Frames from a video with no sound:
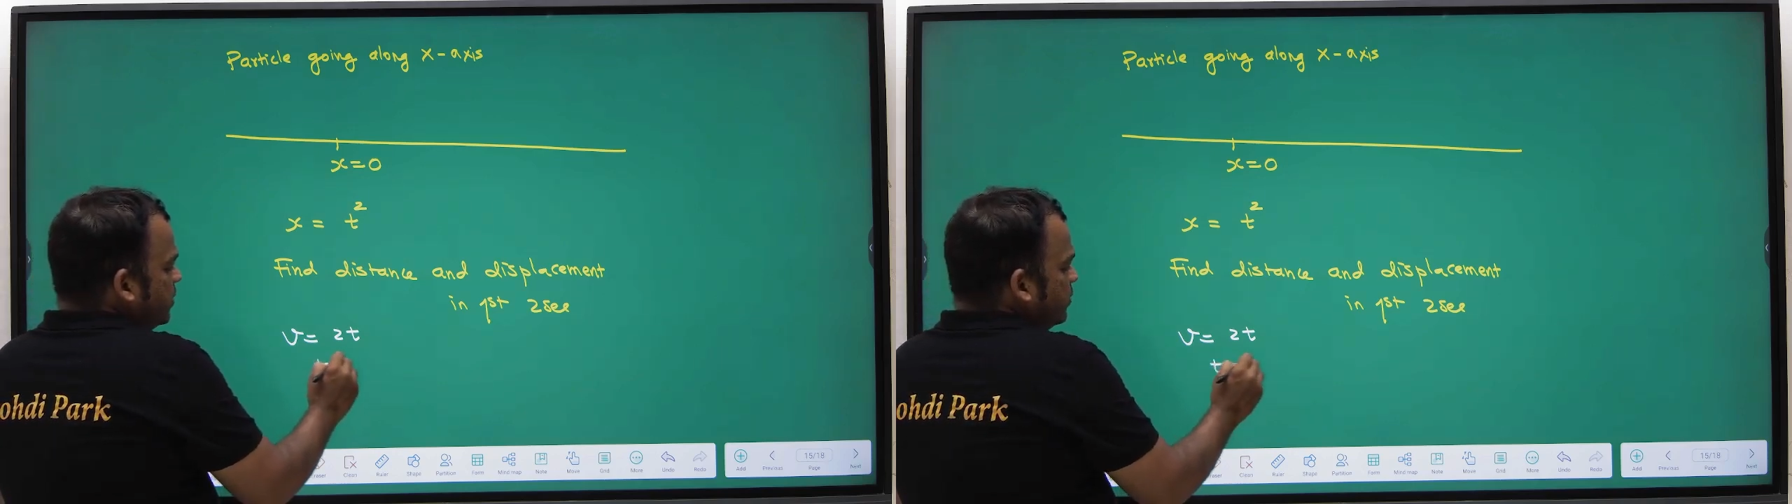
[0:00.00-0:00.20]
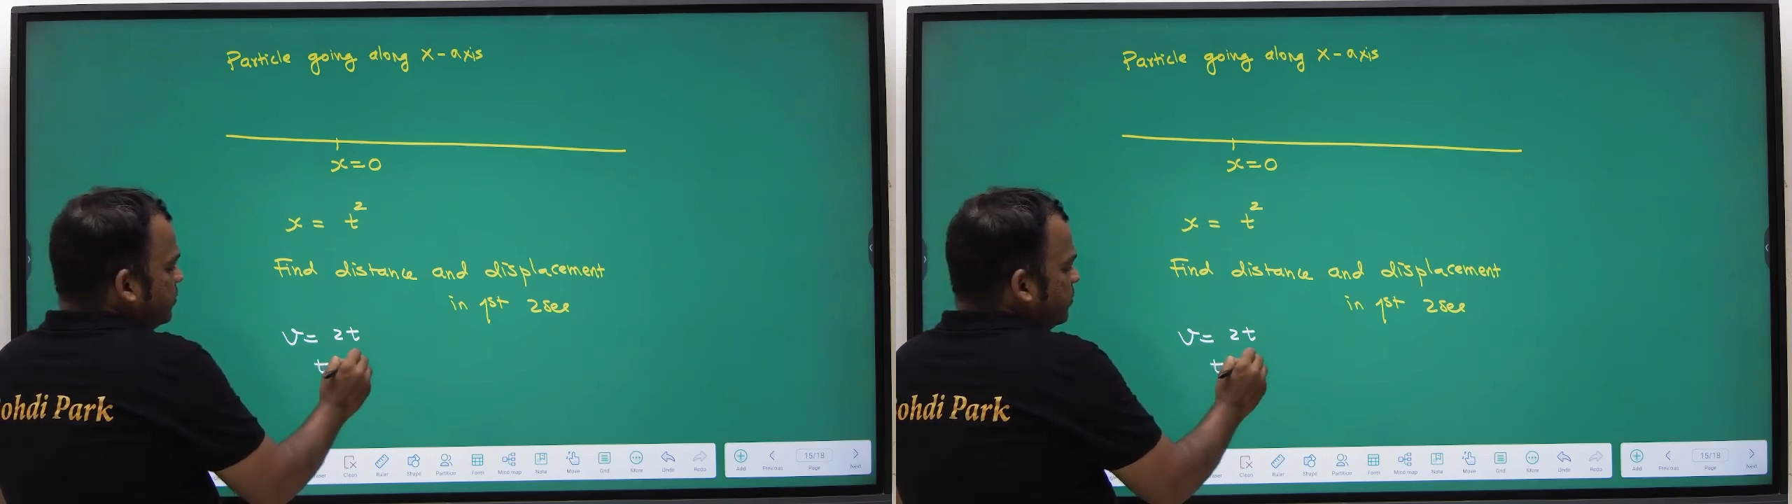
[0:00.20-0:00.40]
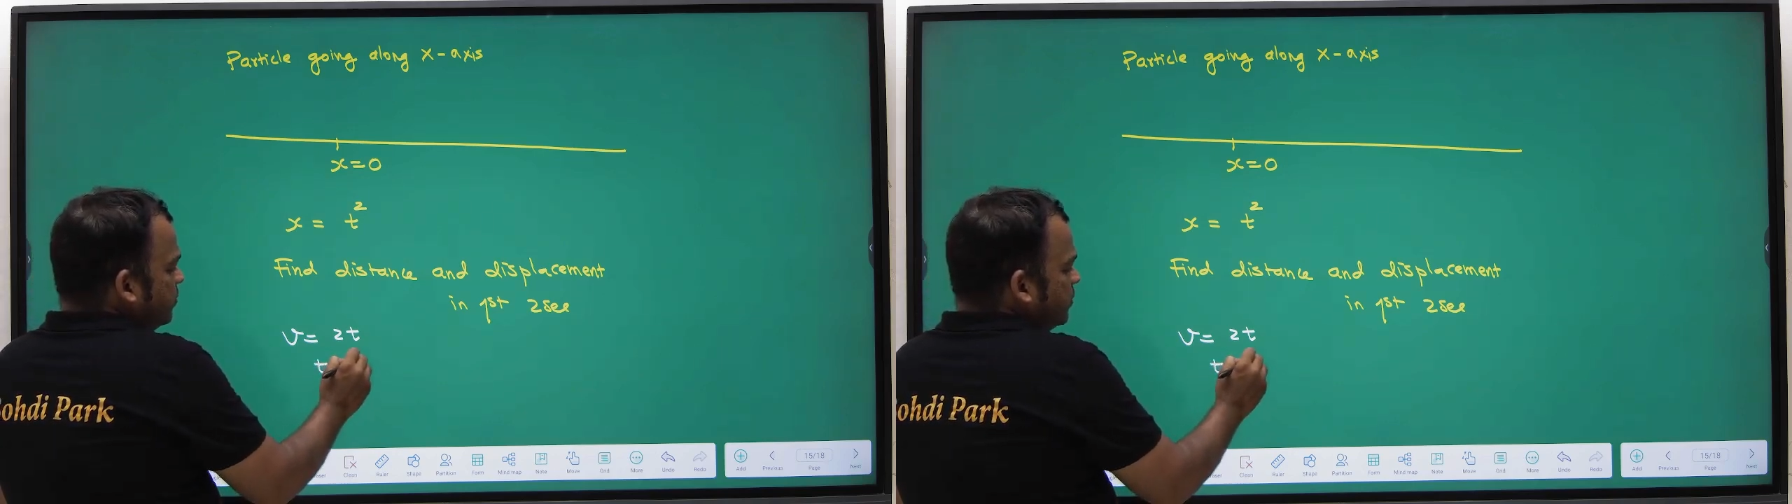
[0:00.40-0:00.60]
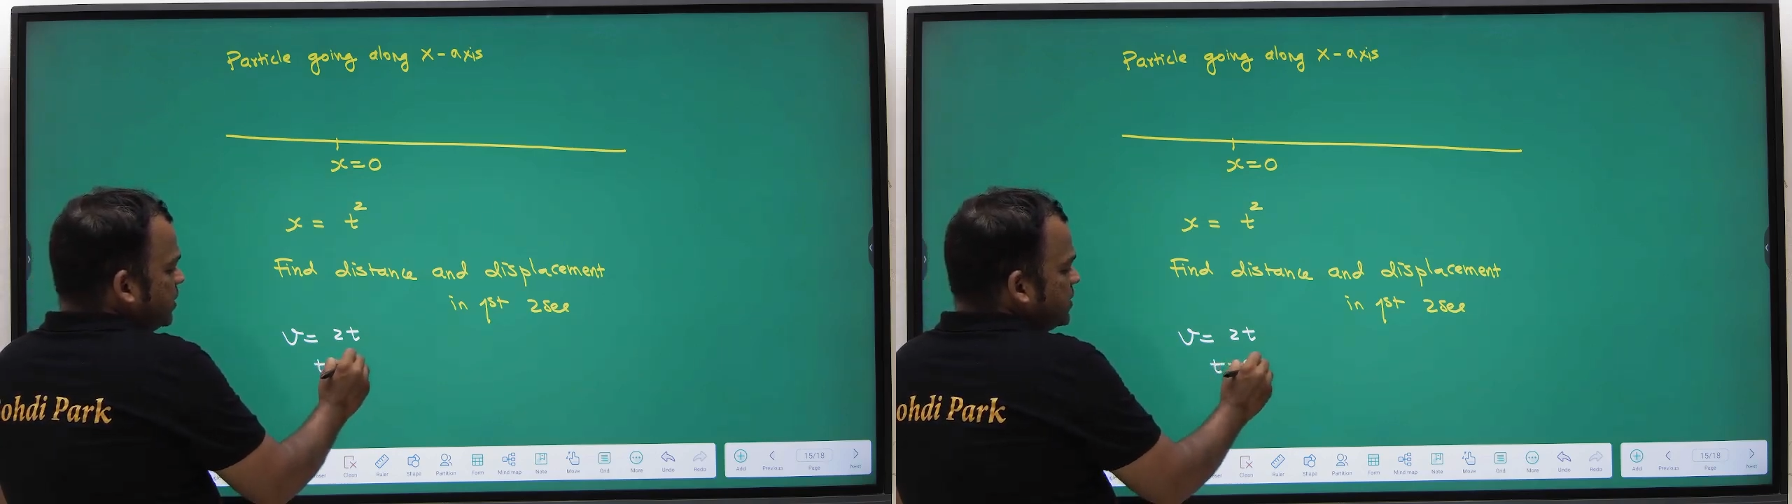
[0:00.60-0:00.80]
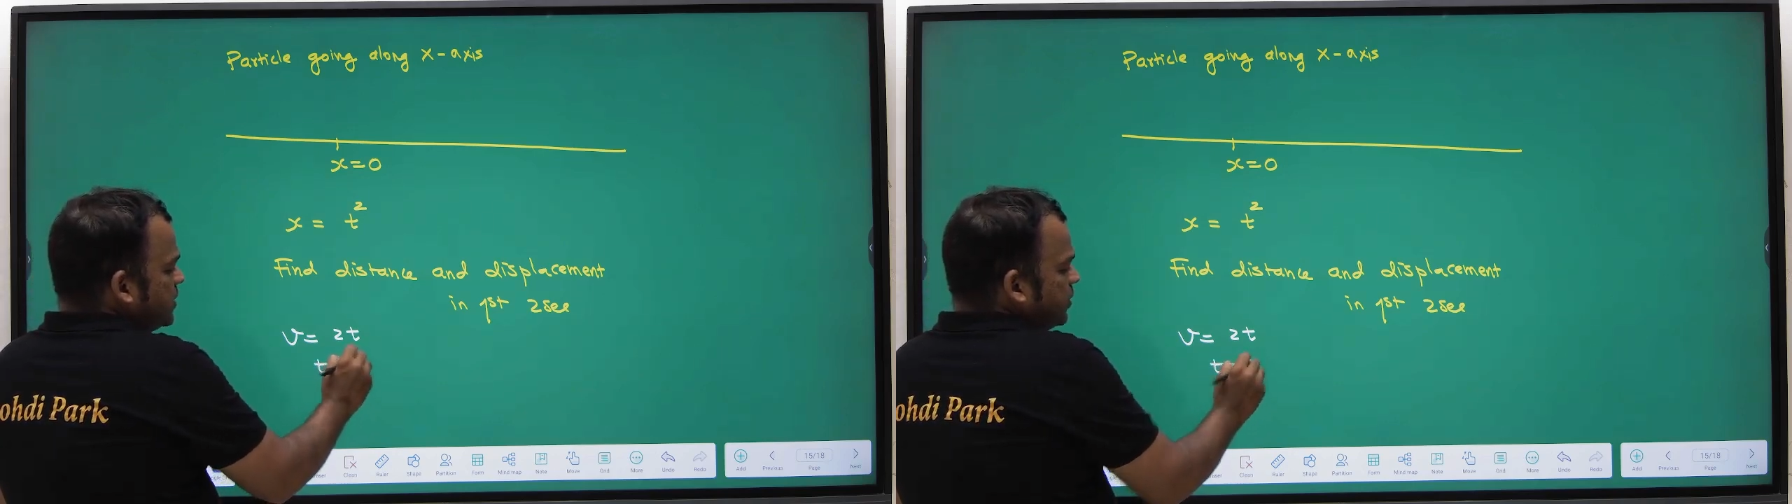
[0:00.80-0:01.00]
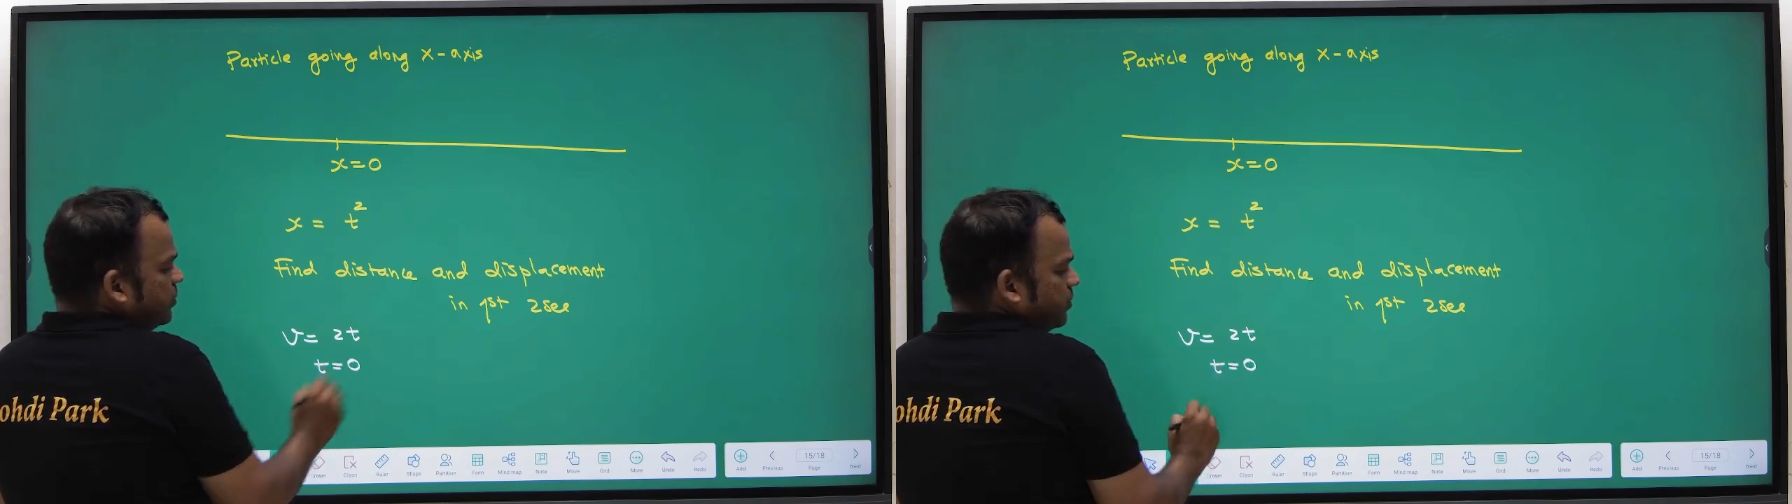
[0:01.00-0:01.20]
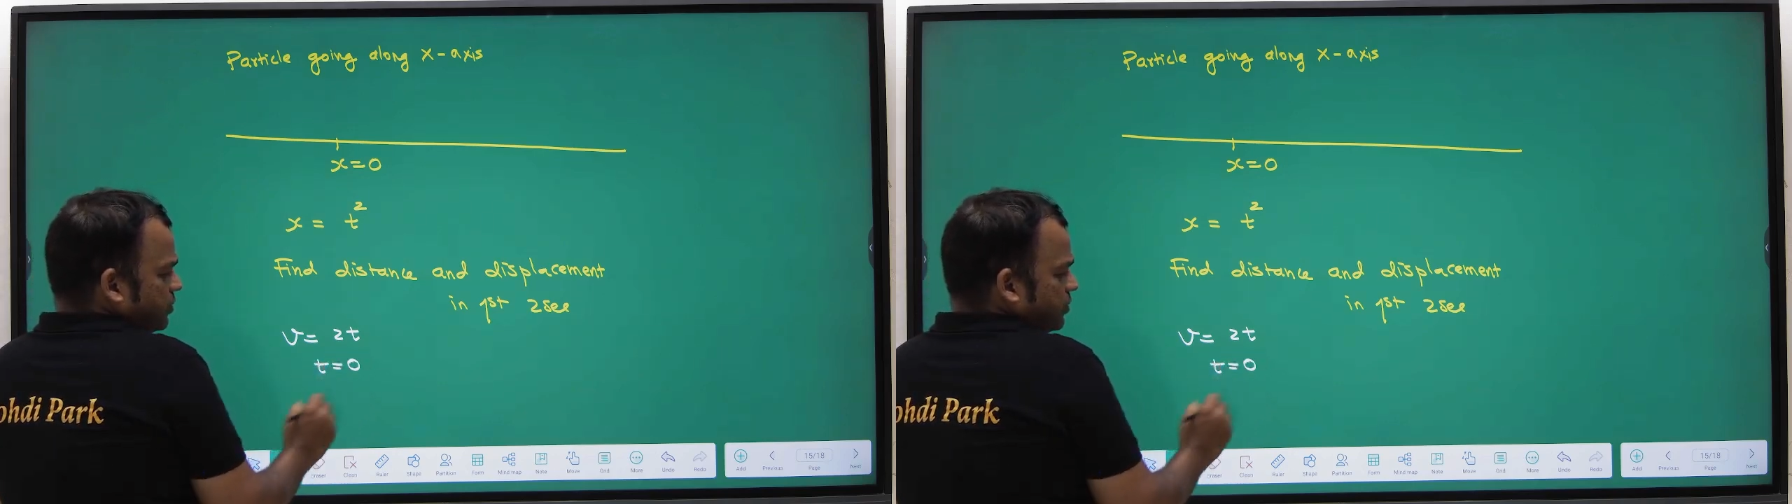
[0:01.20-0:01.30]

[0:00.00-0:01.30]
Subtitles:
to 0